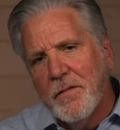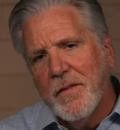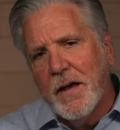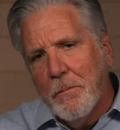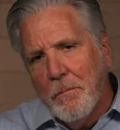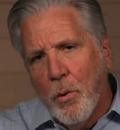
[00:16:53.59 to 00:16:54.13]
that
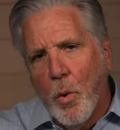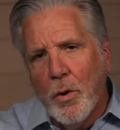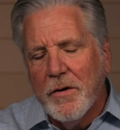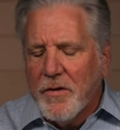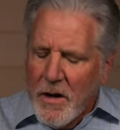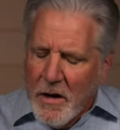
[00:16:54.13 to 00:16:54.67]
they
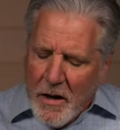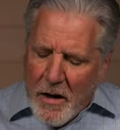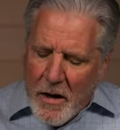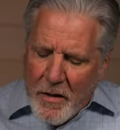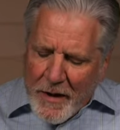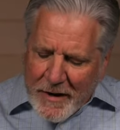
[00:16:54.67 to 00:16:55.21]
abort
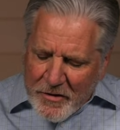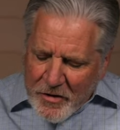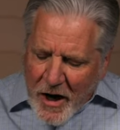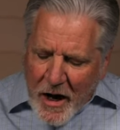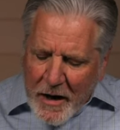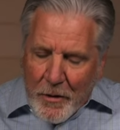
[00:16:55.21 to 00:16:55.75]
that
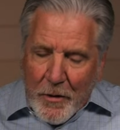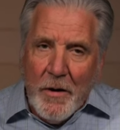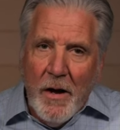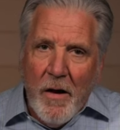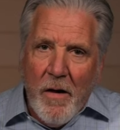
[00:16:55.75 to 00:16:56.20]
child.